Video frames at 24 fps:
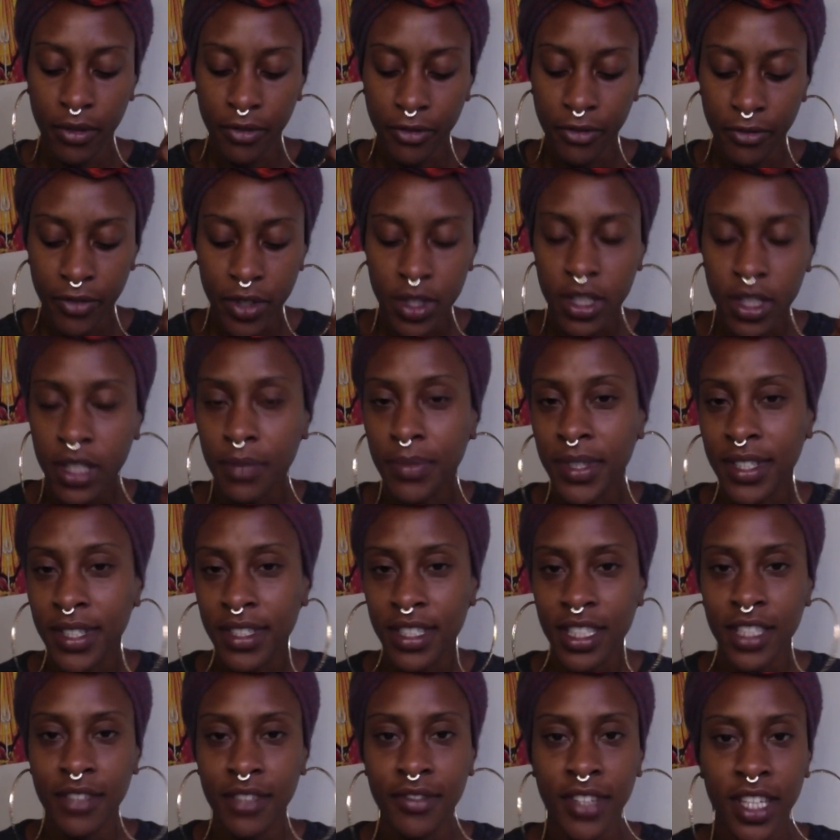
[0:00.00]
fully
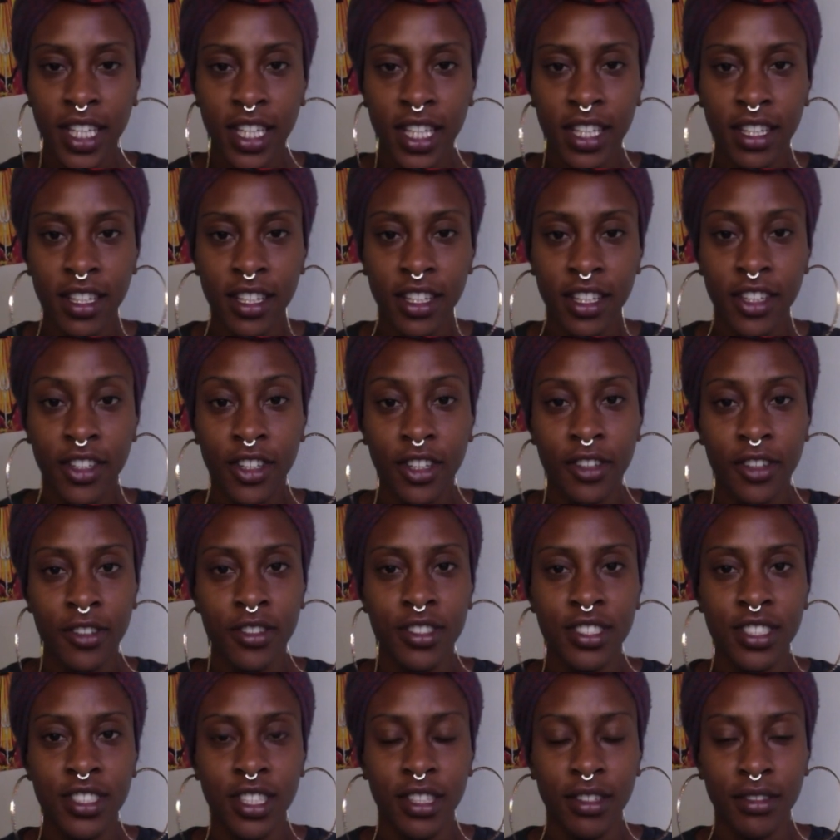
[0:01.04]
believing in
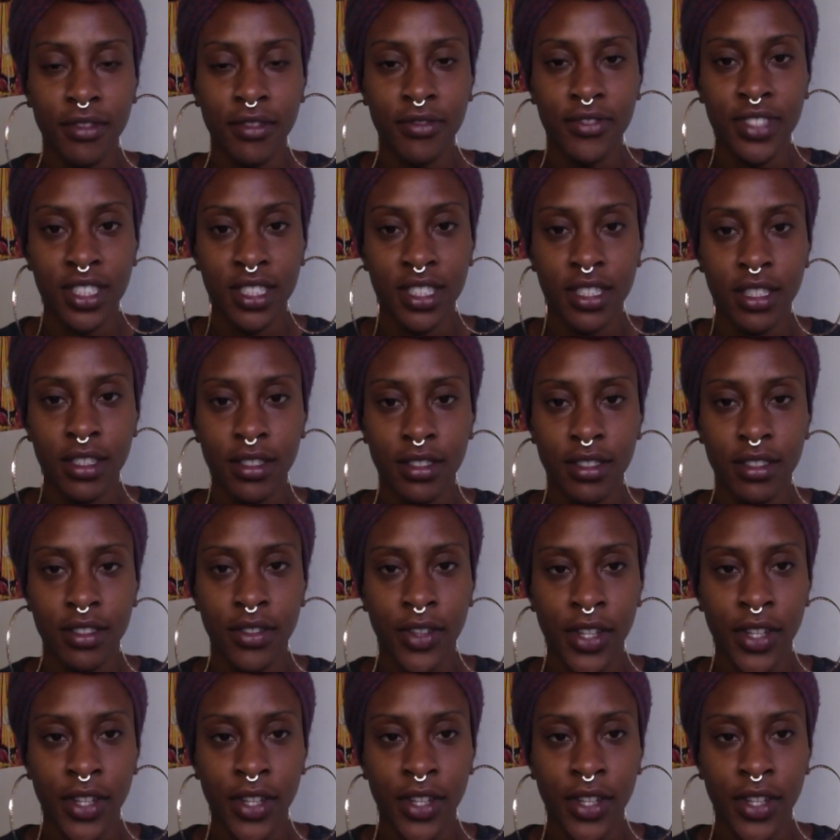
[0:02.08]
yourself still,